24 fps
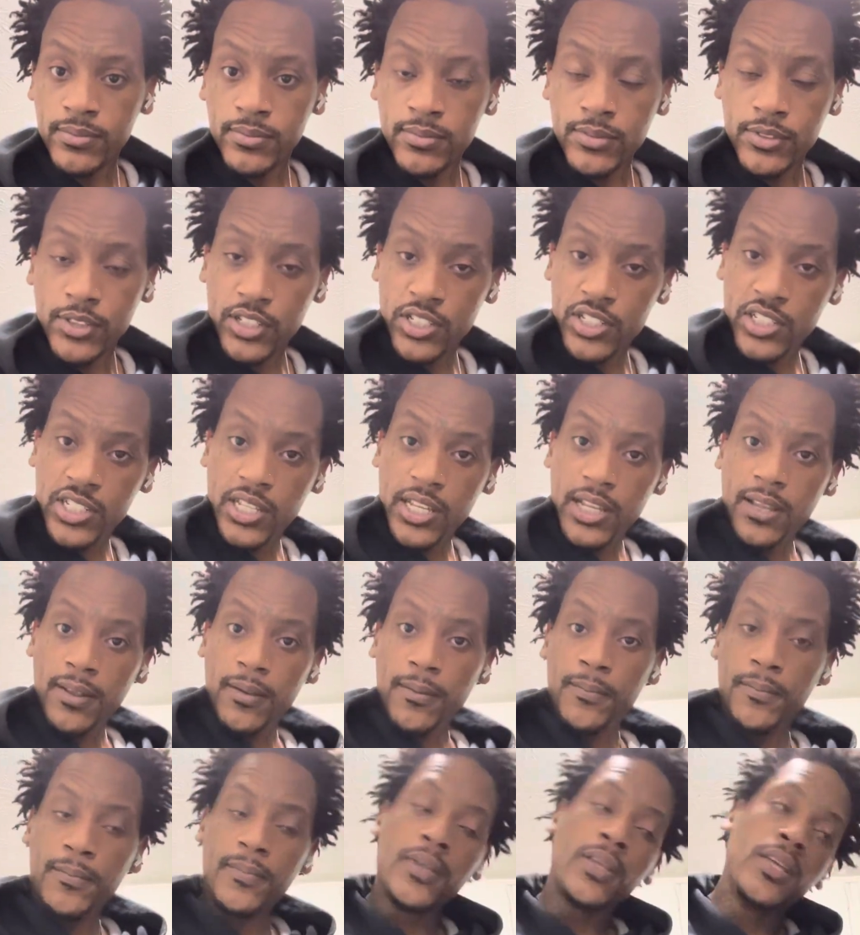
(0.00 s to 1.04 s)
You understand?
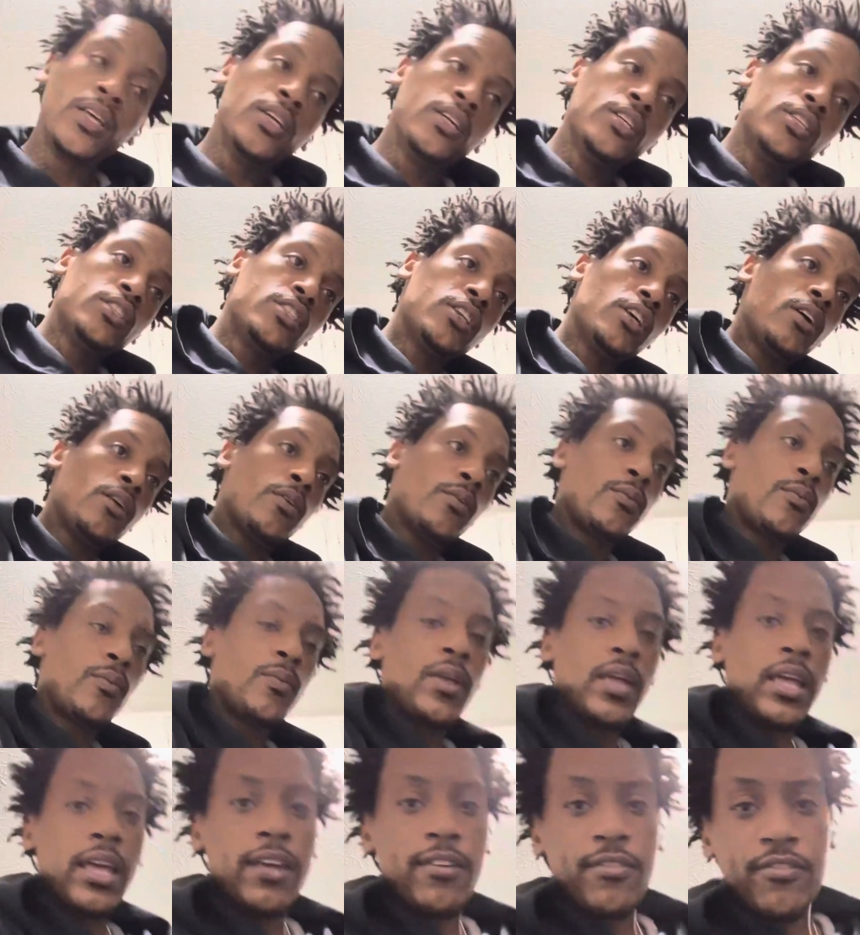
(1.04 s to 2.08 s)
So,
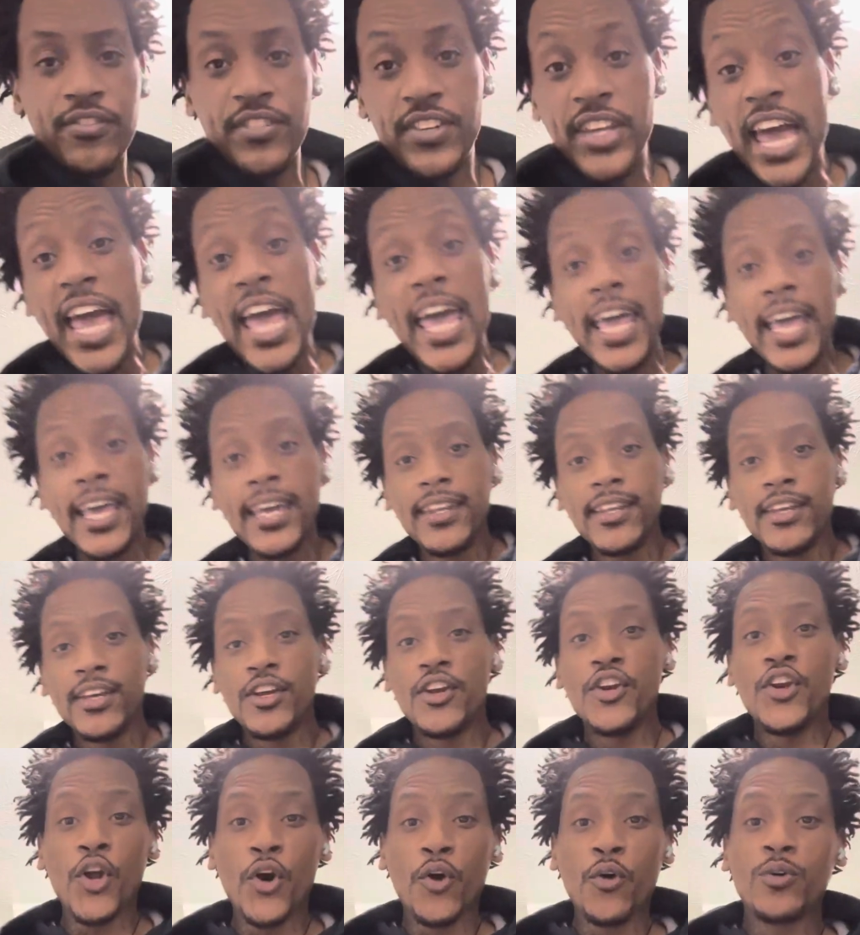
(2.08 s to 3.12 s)
if dad
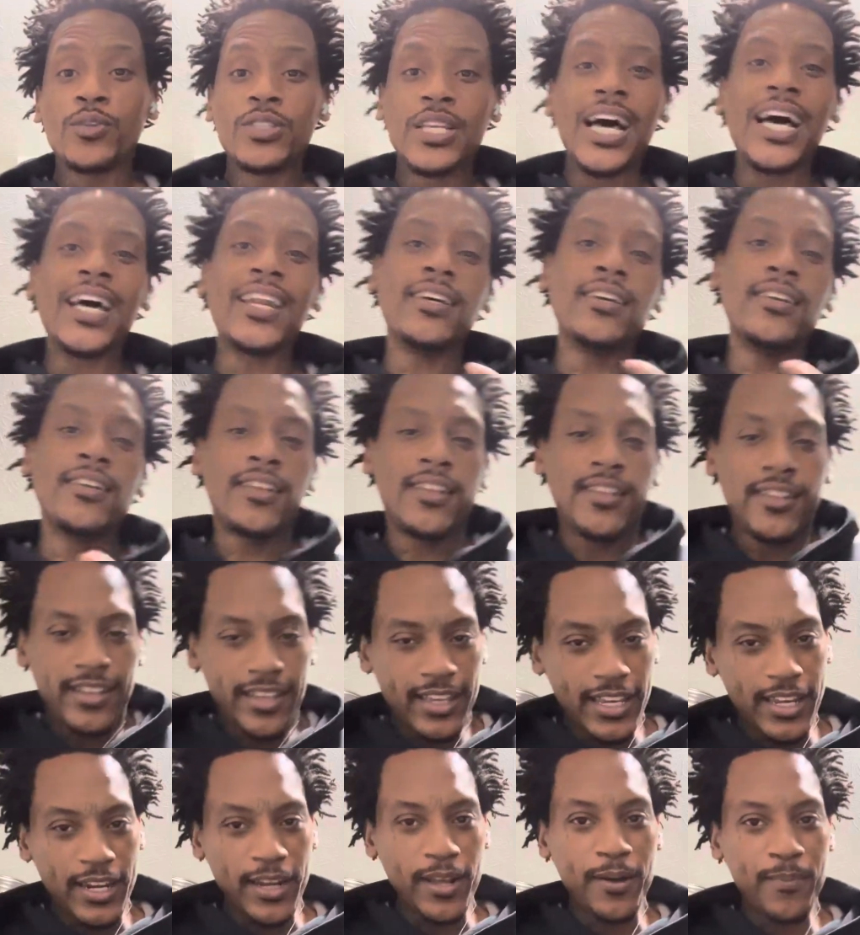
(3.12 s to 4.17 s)
knows how to
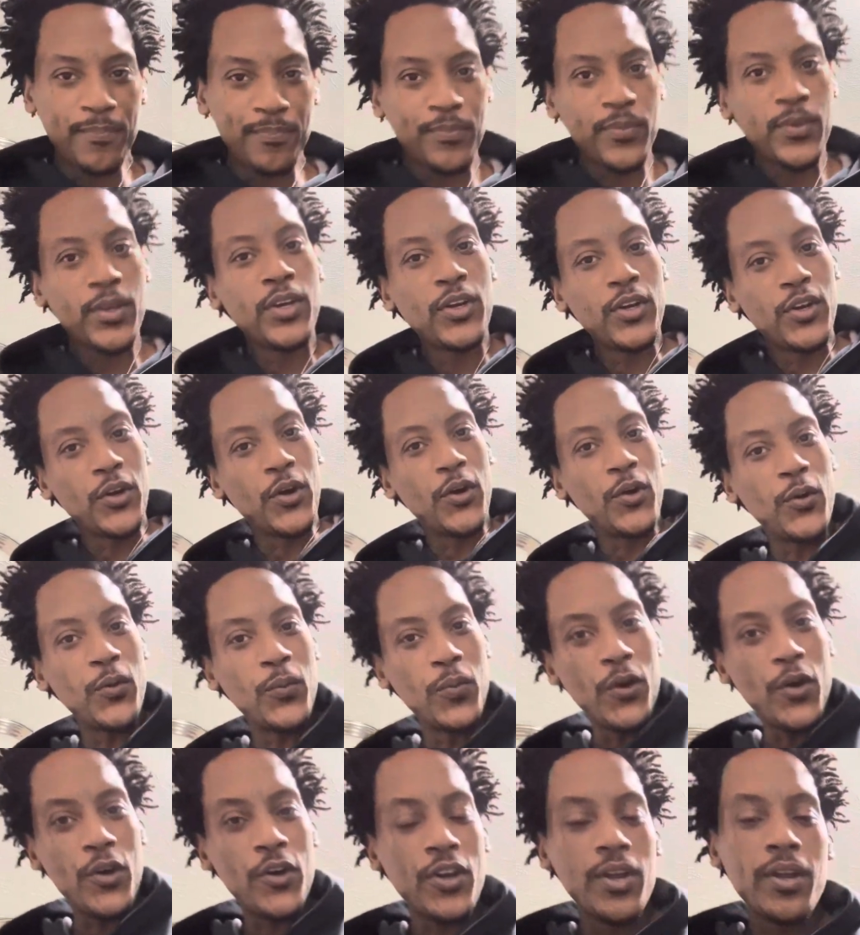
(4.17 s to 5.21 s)
get up, go to
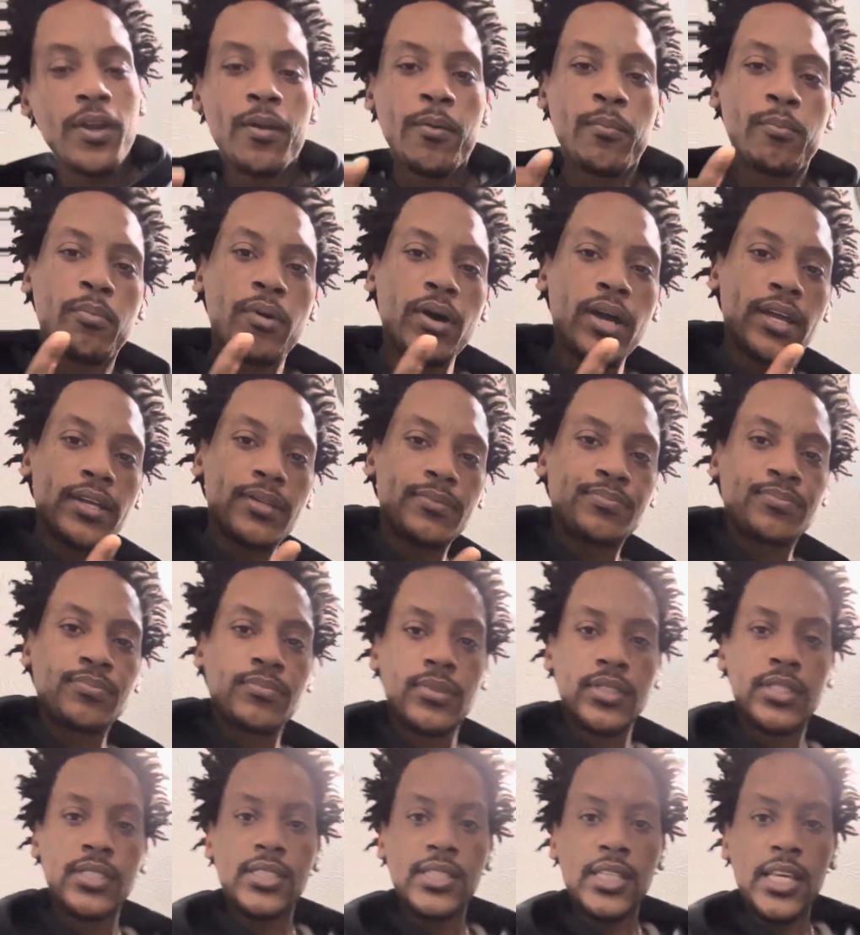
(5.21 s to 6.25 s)
work, but
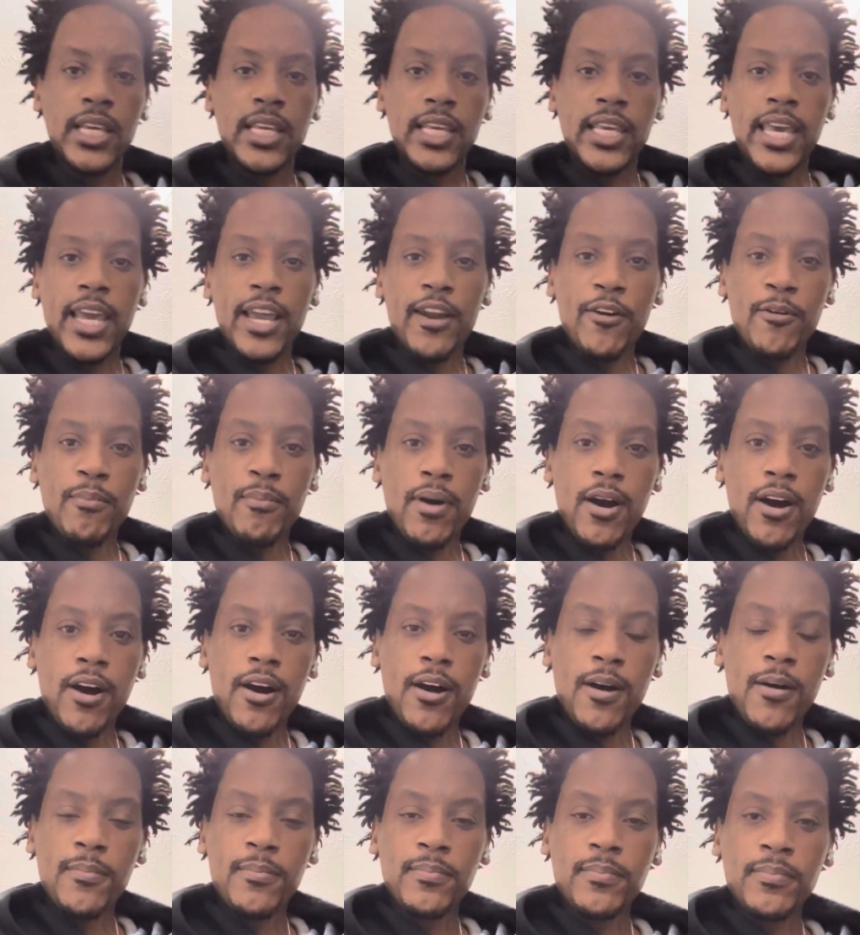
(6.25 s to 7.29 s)
take care of
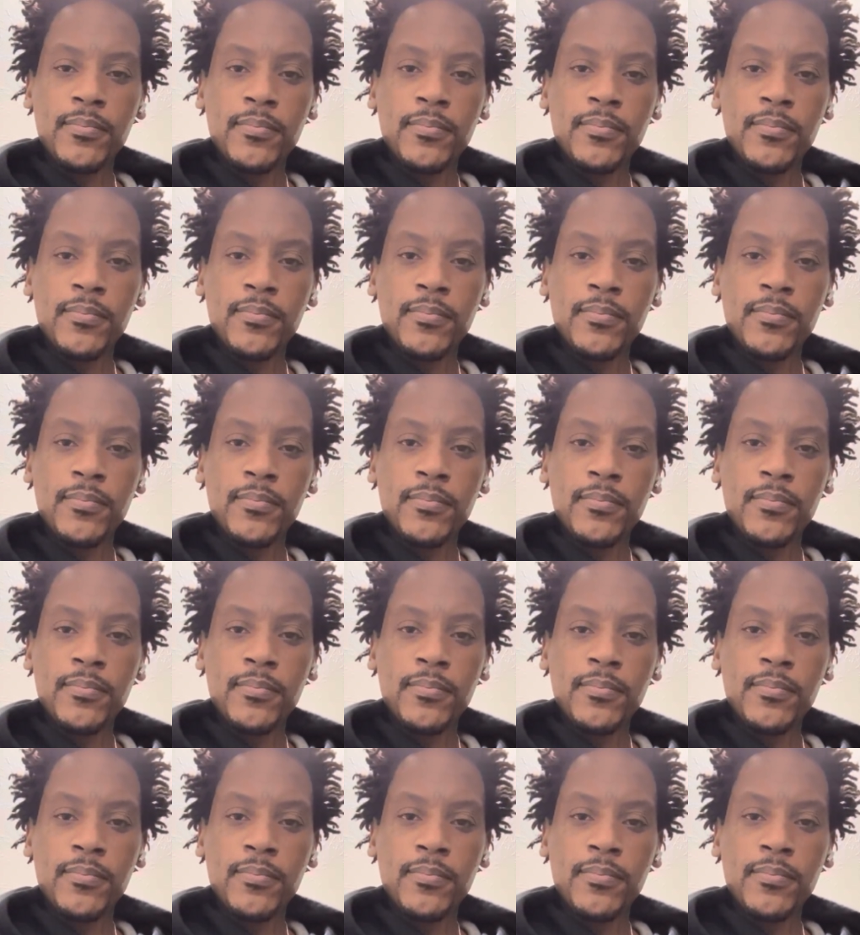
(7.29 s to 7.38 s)
mom,